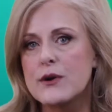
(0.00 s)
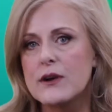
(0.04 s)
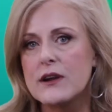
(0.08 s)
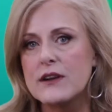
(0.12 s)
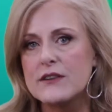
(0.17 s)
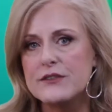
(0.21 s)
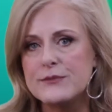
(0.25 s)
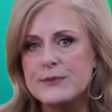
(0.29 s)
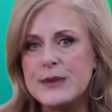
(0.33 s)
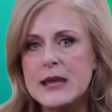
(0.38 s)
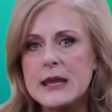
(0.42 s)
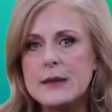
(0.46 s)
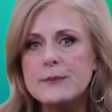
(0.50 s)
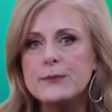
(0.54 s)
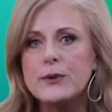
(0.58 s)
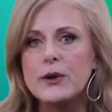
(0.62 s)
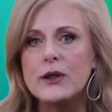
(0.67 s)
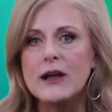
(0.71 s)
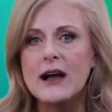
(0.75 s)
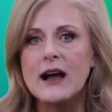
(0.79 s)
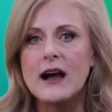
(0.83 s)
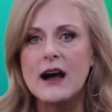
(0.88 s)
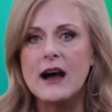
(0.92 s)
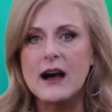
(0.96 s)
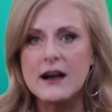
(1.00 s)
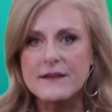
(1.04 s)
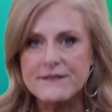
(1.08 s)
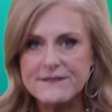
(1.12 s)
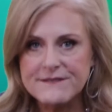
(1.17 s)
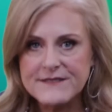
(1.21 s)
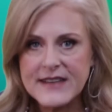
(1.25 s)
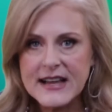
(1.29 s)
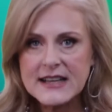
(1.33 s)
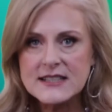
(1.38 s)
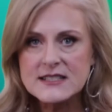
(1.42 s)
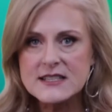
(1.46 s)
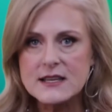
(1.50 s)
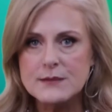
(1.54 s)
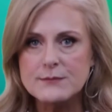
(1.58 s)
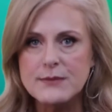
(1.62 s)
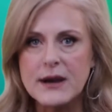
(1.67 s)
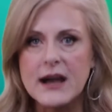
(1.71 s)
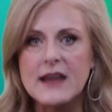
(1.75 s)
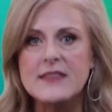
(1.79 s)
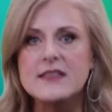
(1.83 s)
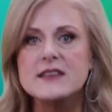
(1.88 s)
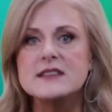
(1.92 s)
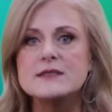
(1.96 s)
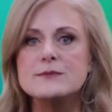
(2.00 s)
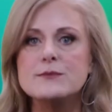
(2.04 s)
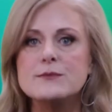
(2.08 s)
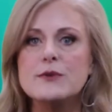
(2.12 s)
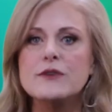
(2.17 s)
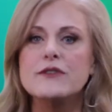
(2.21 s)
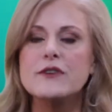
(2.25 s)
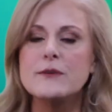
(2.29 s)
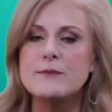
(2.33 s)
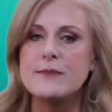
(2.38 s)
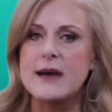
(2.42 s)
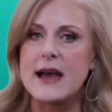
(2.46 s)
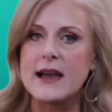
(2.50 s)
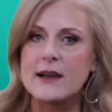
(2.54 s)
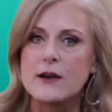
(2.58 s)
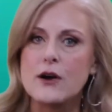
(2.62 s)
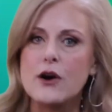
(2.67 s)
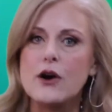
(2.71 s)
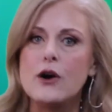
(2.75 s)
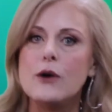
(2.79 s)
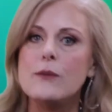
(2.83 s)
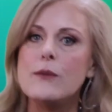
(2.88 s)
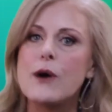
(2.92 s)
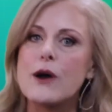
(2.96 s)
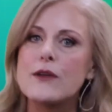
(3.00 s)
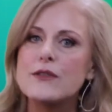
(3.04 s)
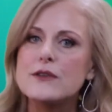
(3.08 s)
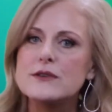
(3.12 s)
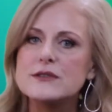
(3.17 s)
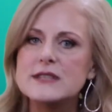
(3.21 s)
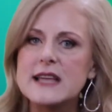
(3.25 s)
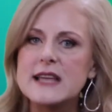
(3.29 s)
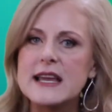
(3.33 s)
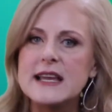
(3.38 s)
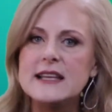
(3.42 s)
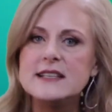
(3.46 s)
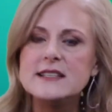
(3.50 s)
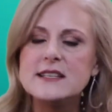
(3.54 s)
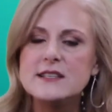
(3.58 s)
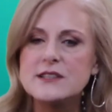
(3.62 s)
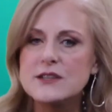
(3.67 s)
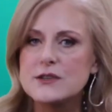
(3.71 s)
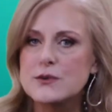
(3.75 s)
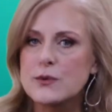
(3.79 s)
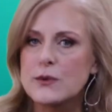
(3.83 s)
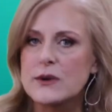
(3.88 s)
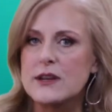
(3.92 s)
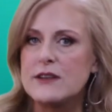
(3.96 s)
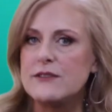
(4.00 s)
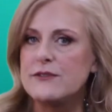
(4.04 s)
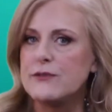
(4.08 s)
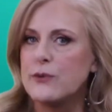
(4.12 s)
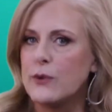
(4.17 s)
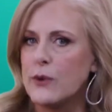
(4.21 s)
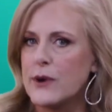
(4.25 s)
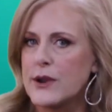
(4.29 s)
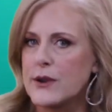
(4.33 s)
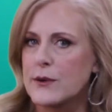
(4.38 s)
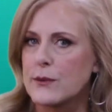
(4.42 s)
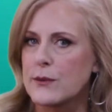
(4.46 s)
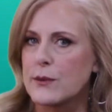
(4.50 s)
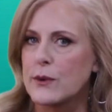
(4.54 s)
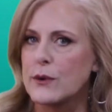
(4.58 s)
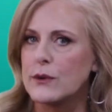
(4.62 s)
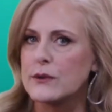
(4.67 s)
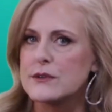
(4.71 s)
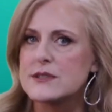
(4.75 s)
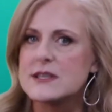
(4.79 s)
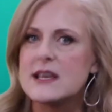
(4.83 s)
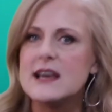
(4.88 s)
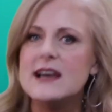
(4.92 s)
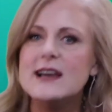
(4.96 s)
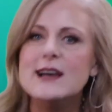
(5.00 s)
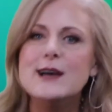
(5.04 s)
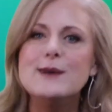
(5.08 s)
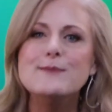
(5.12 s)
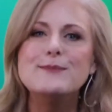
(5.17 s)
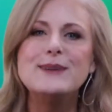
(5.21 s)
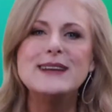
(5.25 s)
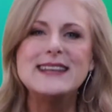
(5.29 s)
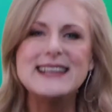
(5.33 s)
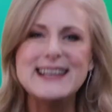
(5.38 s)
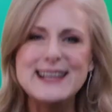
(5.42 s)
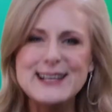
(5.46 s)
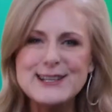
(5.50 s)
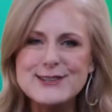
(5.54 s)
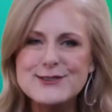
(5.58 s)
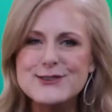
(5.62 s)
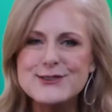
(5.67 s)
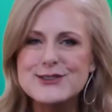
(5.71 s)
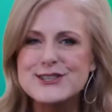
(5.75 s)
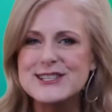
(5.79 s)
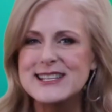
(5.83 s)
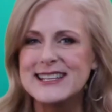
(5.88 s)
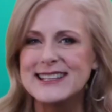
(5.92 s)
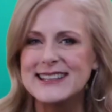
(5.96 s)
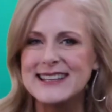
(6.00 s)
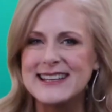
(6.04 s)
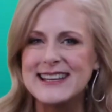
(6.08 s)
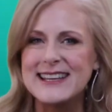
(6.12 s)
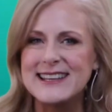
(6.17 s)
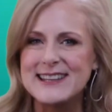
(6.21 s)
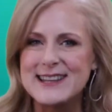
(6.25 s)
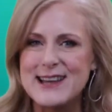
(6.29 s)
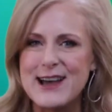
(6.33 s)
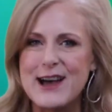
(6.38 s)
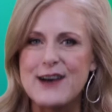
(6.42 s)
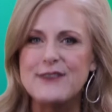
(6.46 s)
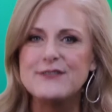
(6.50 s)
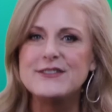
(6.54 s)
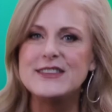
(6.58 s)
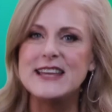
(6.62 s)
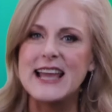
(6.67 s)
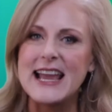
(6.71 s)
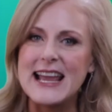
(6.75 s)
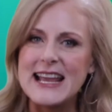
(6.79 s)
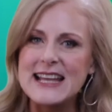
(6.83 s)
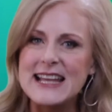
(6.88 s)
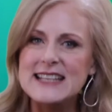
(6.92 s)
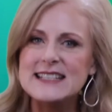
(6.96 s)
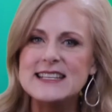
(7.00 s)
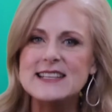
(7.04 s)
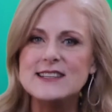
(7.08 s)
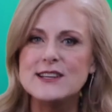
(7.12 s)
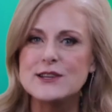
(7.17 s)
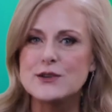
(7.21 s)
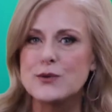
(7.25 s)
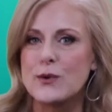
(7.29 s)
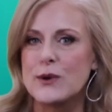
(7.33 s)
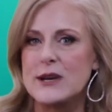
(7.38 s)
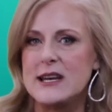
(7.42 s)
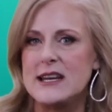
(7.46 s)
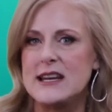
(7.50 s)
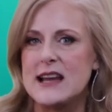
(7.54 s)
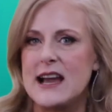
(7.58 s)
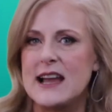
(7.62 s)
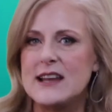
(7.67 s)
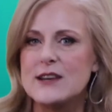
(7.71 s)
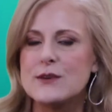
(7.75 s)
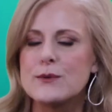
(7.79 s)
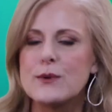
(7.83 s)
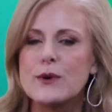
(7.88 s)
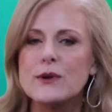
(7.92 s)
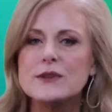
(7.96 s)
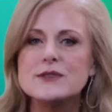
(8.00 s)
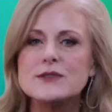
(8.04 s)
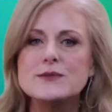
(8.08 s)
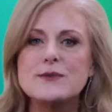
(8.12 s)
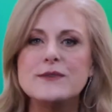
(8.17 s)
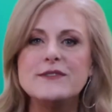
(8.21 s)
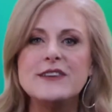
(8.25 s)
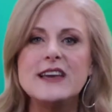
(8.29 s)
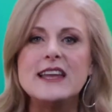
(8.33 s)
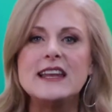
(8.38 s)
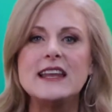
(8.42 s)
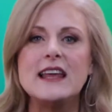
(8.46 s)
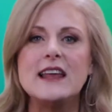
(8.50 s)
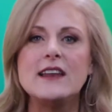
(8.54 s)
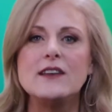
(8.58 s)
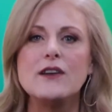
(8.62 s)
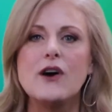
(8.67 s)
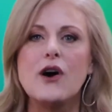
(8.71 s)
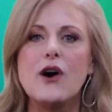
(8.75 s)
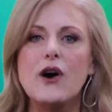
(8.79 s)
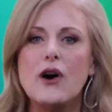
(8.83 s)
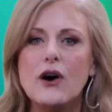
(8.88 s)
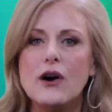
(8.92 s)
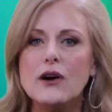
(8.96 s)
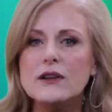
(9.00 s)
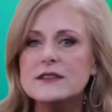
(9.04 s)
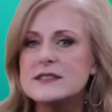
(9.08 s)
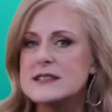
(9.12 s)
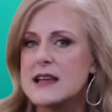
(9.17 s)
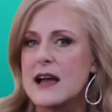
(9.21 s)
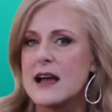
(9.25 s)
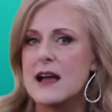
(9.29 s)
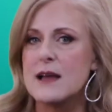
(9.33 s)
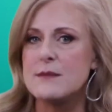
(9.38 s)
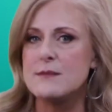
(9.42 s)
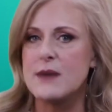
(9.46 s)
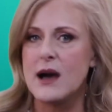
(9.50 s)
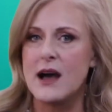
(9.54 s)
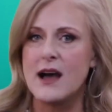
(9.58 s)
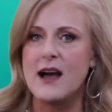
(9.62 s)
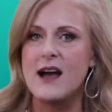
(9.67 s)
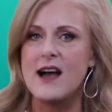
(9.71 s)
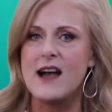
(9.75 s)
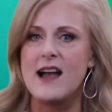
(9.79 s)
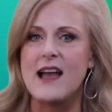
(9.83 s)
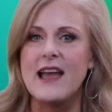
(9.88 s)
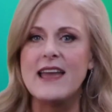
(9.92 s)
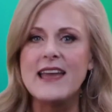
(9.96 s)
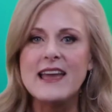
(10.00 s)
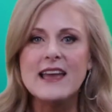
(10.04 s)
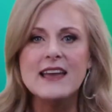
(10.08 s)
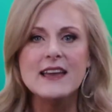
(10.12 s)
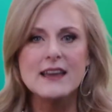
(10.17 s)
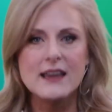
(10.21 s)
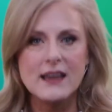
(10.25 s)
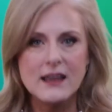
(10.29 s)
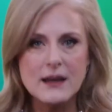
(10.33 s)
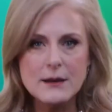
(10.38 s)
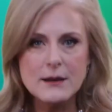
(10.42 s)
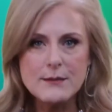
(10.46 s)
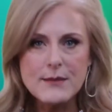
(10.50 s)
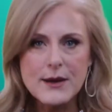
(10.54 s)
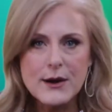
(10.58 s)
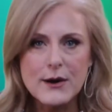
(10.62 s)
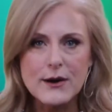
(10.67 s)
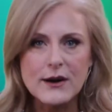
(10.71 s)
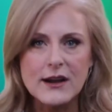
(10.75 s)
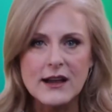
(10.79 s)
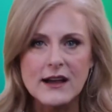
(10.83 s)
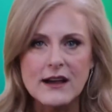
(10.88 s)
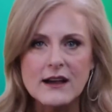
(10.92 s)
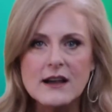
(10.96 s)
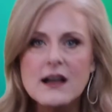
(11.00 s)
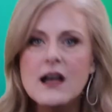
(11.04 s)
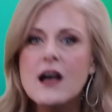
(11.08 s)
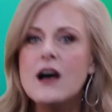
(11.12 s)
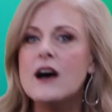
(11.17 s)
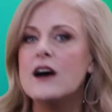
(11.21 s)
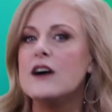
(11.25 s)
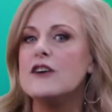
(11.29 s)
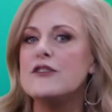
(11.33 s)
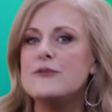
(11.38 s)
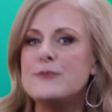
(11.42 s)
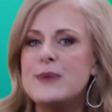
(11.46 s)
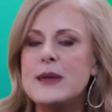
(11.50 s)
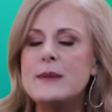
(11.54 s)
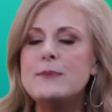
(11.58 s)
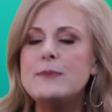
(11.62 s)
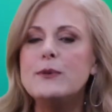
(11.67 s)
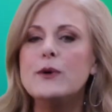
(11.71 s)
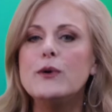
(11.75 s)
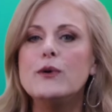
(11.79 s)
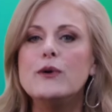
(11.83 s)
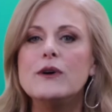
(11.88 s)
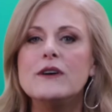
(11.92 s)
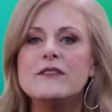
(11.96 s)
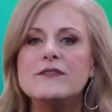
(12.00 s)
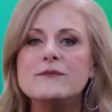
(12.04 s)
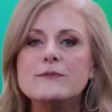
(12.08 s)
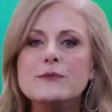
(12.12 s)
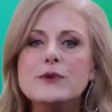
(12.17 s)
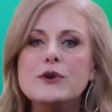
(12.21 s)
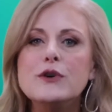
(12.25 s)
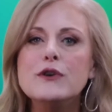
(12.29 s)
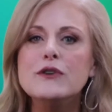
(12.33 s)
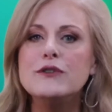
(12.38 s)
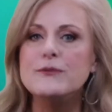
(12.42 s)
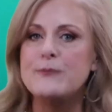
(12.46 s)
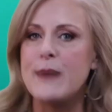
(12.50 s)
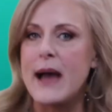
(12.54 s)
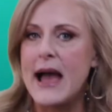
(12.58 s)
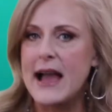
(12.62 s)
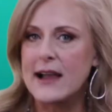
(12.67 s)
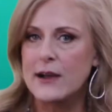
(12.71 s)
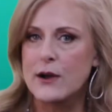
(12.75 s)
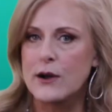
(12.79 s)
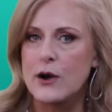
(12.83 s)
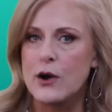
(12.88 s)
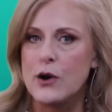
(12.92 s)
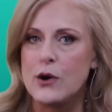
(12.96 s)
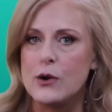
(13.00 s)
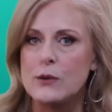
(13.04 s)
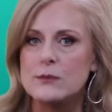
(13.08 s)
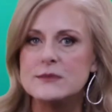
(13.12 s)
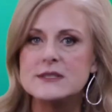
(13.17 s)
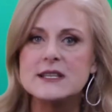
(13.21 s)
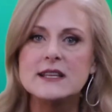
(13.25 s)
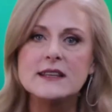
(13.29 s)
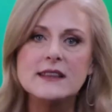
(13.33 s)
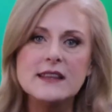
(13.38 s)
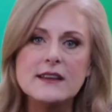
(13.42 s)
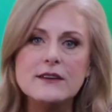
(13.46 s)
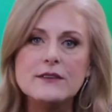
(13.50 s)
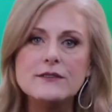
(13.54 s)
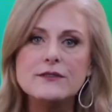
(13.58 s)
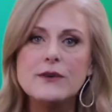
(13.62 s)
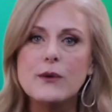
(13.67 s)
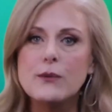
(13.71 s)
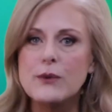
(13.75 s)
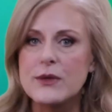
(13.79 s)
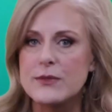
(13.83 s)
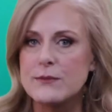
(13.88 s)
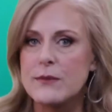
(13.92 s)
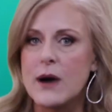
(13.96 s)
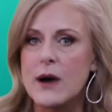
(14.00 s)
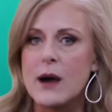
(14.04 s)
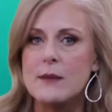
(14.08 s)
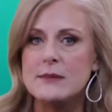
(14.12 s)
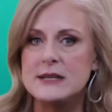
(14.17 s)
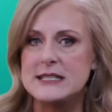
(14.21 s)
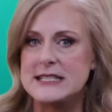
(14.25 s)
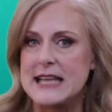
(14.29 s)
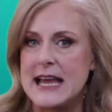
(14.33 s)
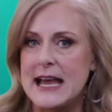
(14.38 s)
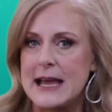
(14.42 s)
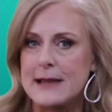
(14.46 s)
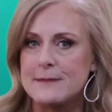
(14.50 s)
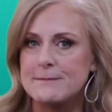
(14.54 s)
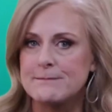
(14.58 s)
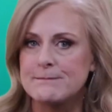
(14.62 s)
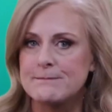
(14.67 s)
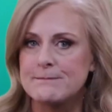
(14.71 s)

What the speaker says: of people affected by this moving back home are those 18 to 24-year-olds. But interestingly enough, the 18 to 29-year-olds, we've hit an all-time high in America of people who have moved back home to live with mom and dad.